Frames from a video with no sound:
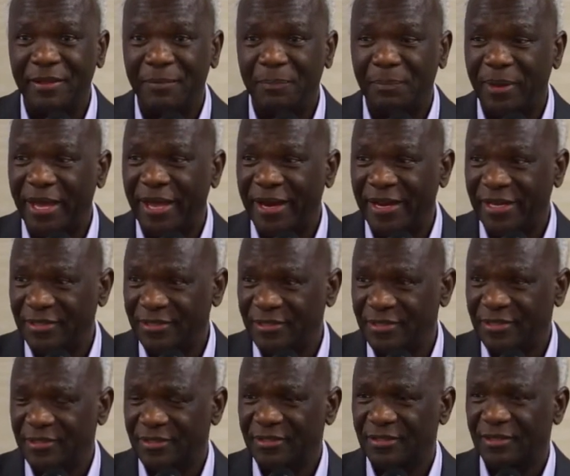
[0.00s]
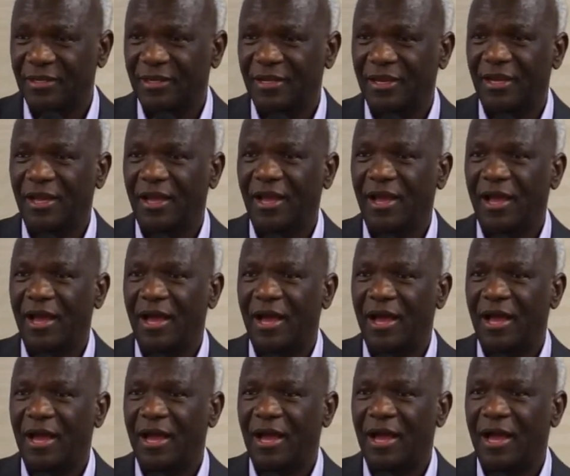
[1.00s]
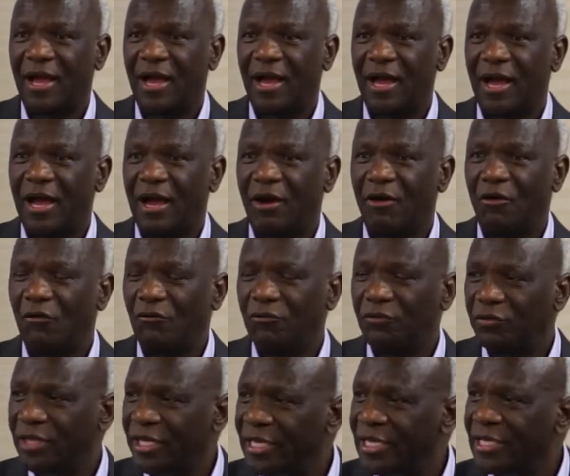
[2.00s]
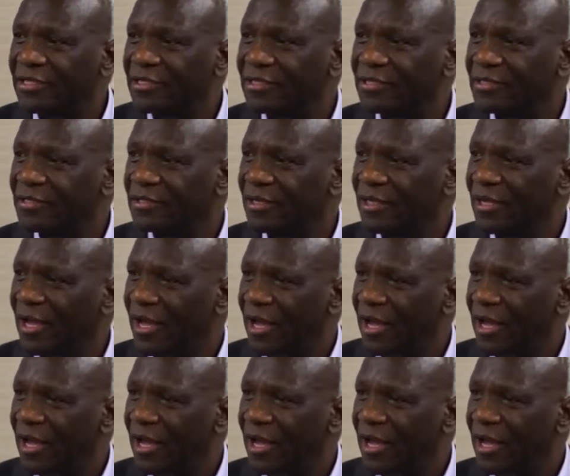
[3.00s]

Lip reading: the parents of these